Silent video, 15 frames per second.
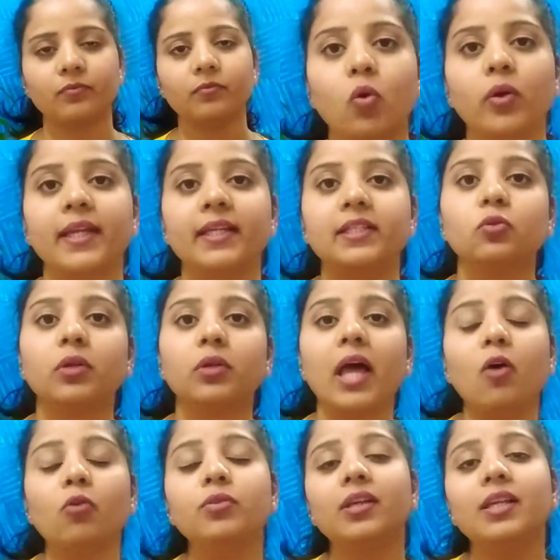Okay, so
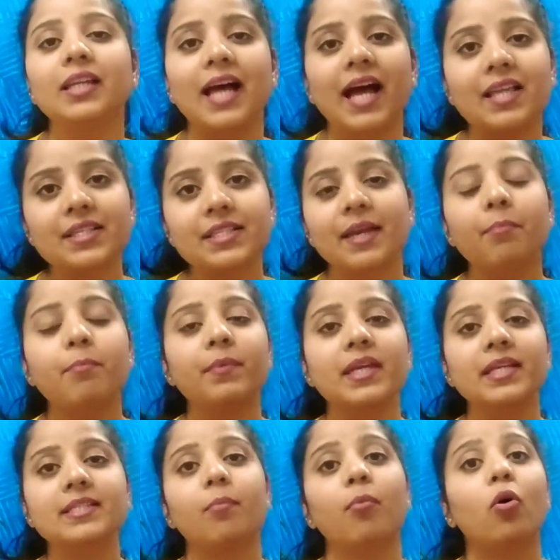now the last step
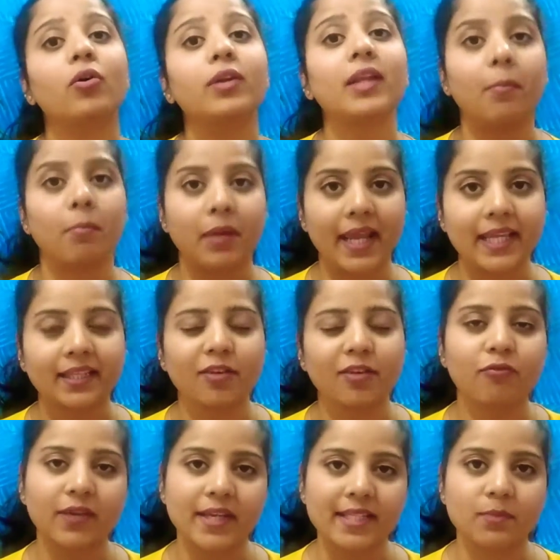is about applying the
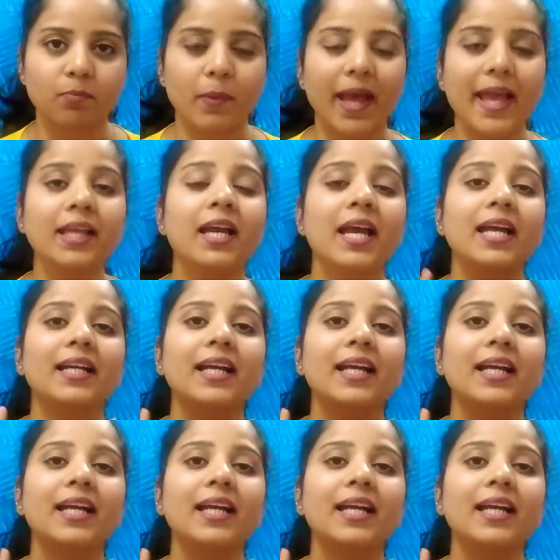face pack.